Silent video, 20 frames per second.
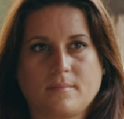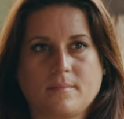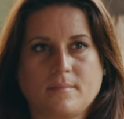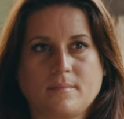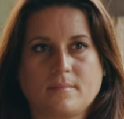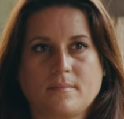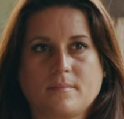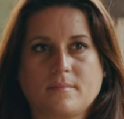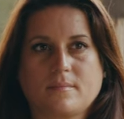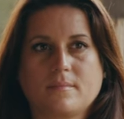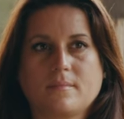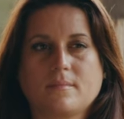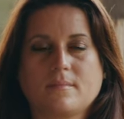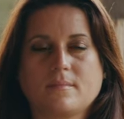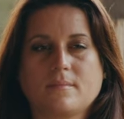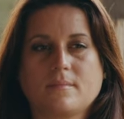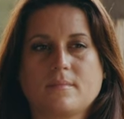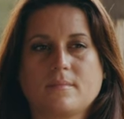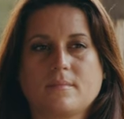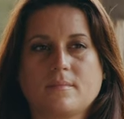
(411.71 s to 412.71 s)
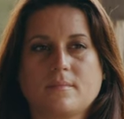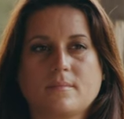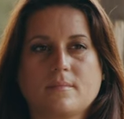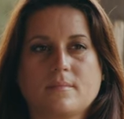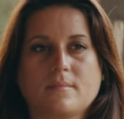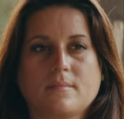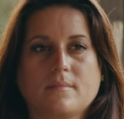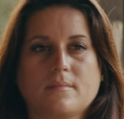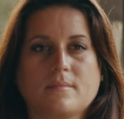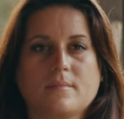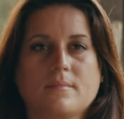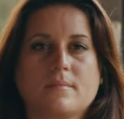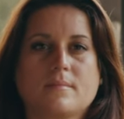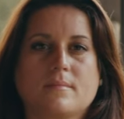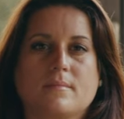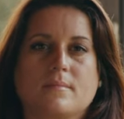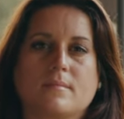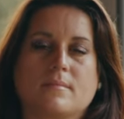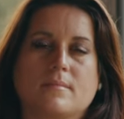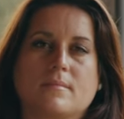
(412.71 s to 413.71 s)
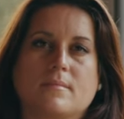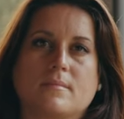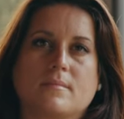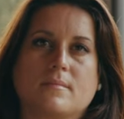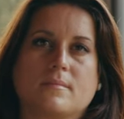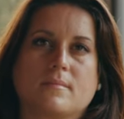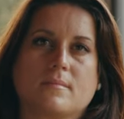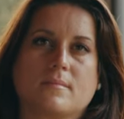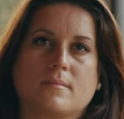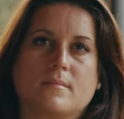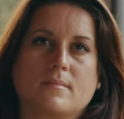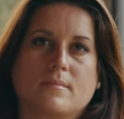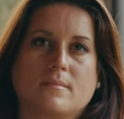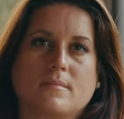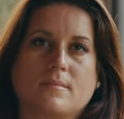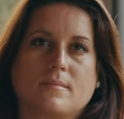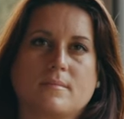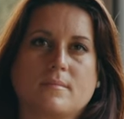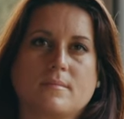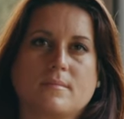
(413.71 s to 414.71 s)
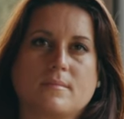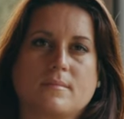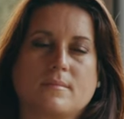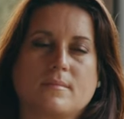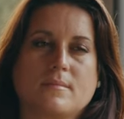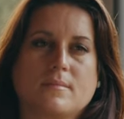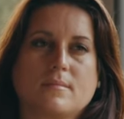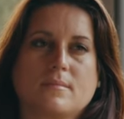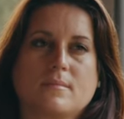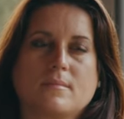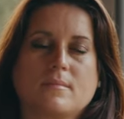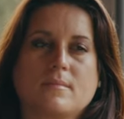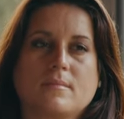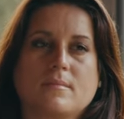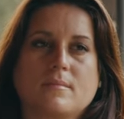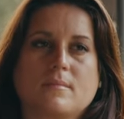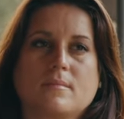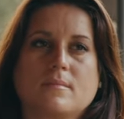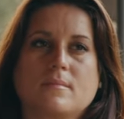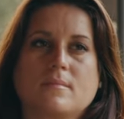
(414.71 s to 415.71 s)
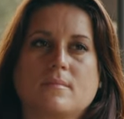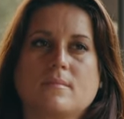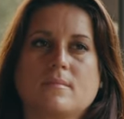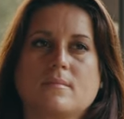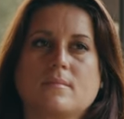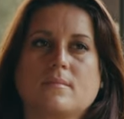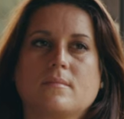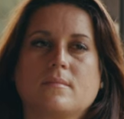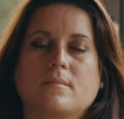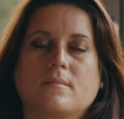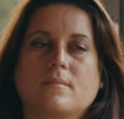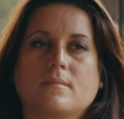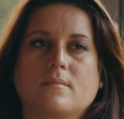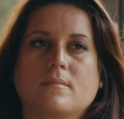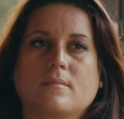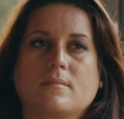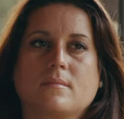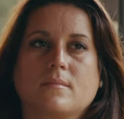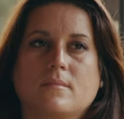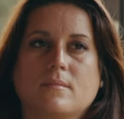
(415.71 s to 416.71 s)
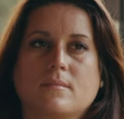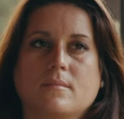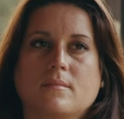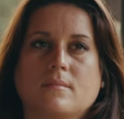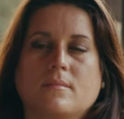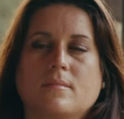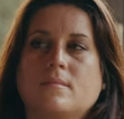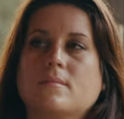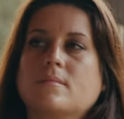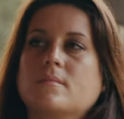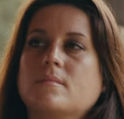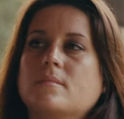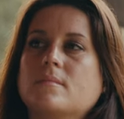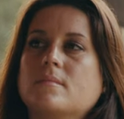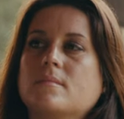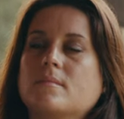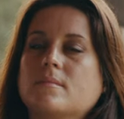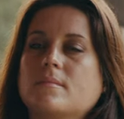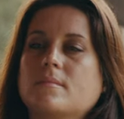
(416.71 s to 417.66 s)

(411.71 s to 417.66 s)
The person shown says nothing.